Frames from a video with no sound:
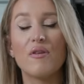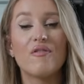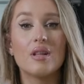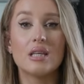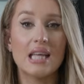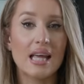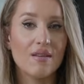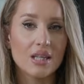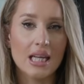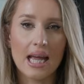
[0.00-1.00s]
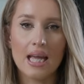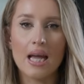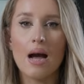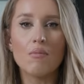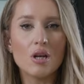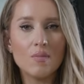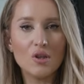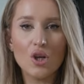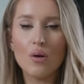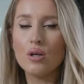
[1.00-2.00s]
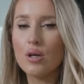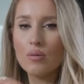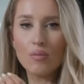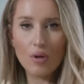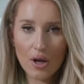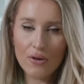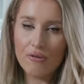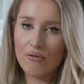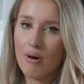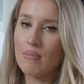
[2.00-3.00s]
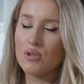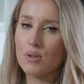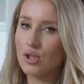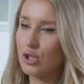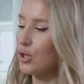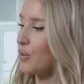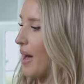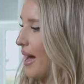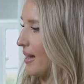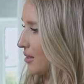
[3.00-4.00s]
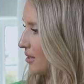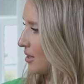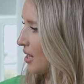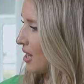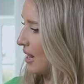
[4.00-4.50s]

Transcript: But for the sake of today, I'm going to be showing you 100 grams, which is 2 packs.